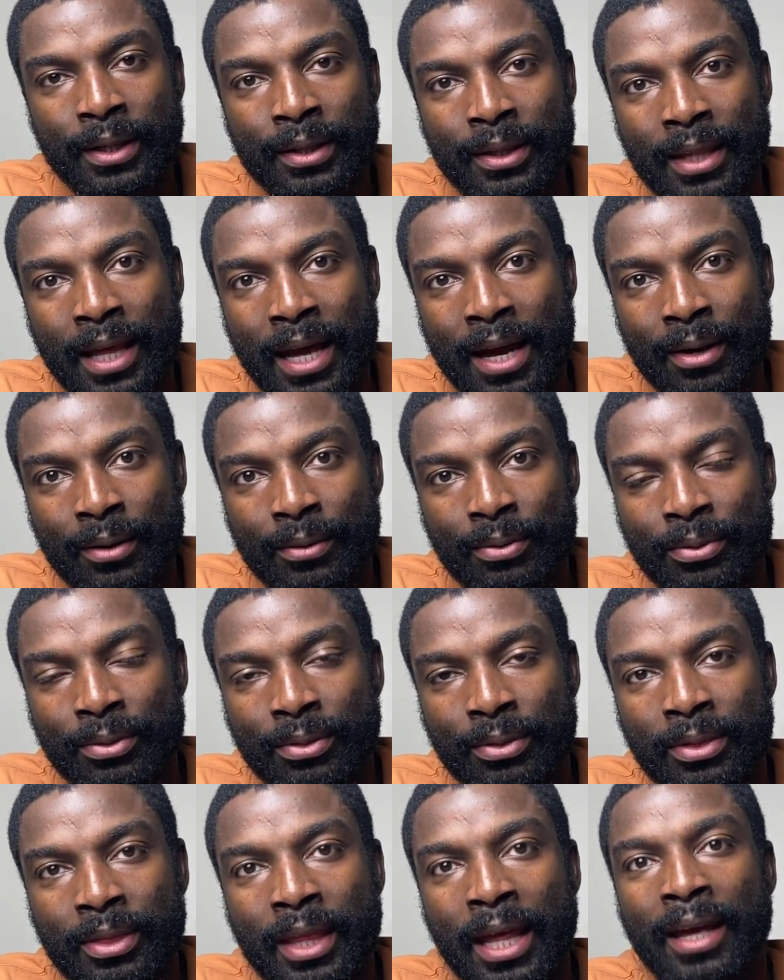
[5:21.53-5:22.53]
that
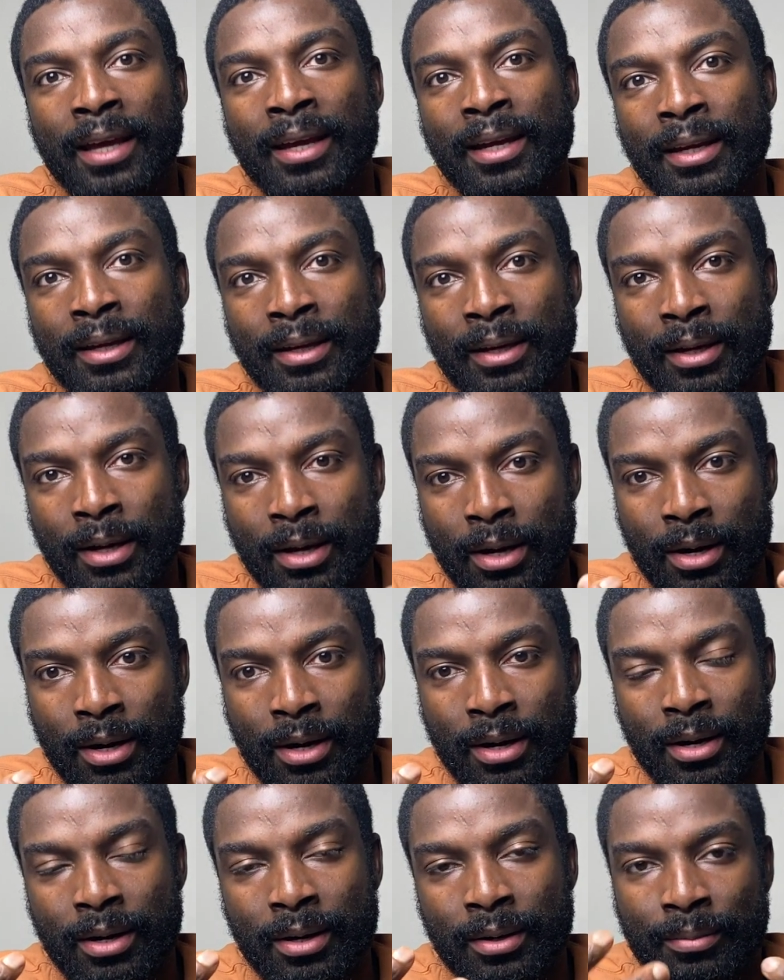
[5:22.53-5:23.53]
they
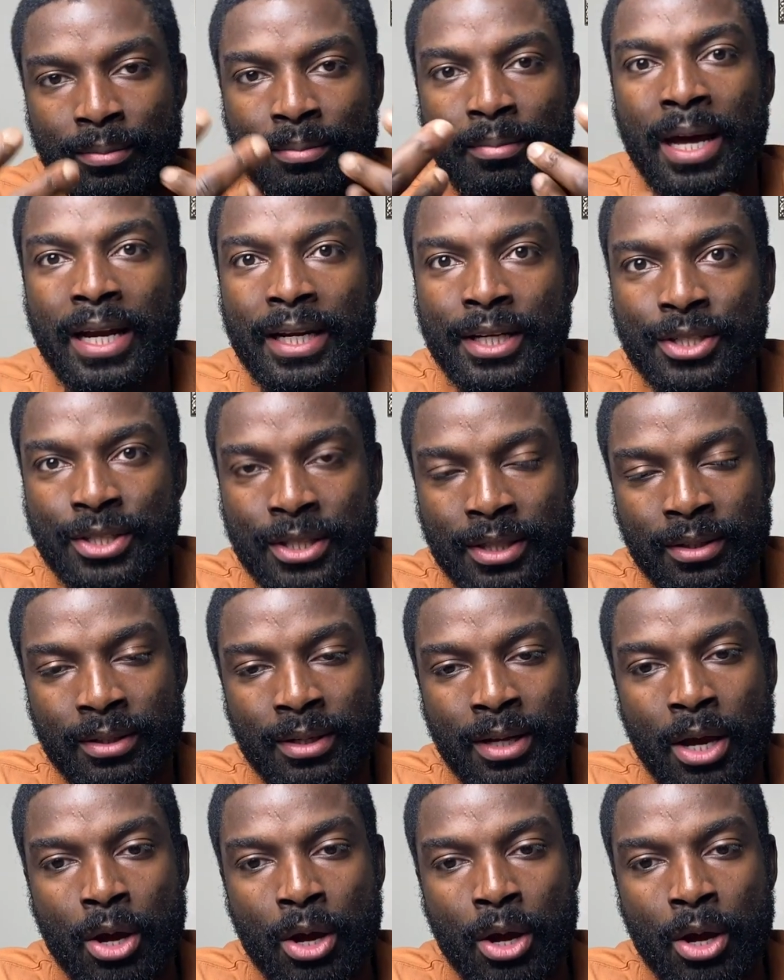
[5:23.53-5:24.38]
are managing,